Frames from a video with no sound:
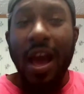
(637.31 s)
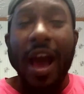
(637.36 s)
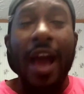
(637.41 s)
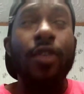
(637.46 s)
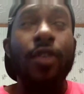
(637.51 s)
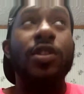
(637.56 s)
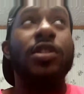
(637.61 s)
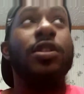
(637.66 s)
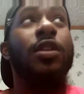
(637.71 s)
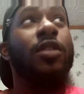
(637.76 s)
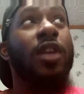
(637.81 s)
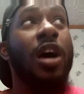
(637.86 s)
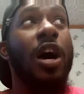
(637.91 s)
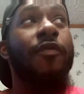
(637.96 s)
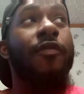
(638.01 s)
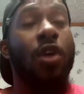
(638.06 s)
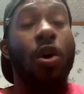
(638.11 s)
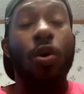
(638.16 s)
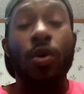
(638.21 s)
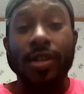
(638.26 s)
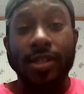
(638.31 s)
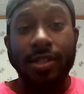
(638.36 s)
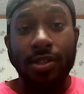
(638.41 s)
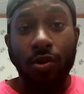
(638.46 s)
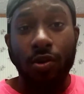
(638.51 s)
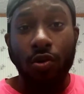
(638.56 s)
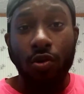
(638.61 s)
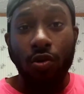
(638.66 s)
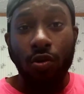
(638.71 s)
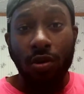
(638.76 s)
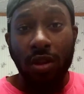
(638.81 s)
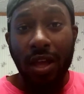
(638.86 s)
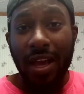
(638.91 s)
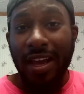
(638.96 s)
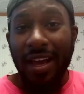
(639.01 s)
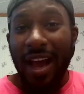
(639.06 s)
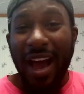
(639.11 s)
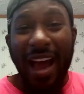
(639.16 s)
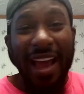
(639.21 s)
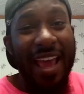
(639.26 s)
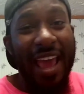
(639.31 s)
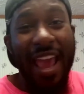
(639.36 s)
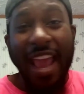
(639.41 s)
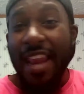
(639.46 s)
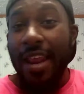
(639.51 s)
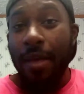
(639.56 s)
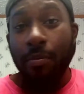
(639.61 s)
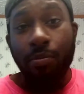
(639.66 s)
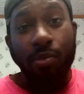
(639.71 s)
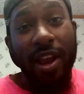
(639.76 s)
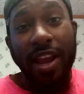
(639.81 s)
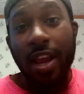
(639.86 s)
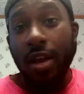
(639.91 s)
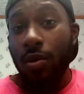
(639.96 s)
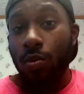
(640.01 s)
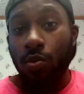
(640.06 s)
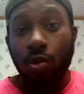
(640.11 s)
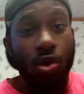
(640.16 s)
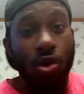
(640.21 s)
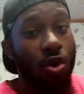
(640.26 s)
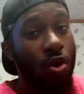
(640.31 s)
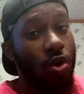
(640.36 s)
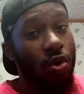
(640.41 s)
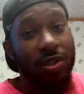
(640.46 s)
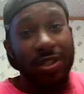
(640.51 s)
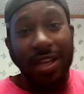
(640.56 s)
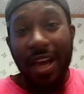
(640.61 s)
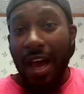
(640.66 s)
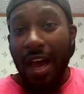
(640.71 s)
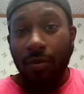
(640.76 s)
I used to love going to school. Like I hated breaking the rules.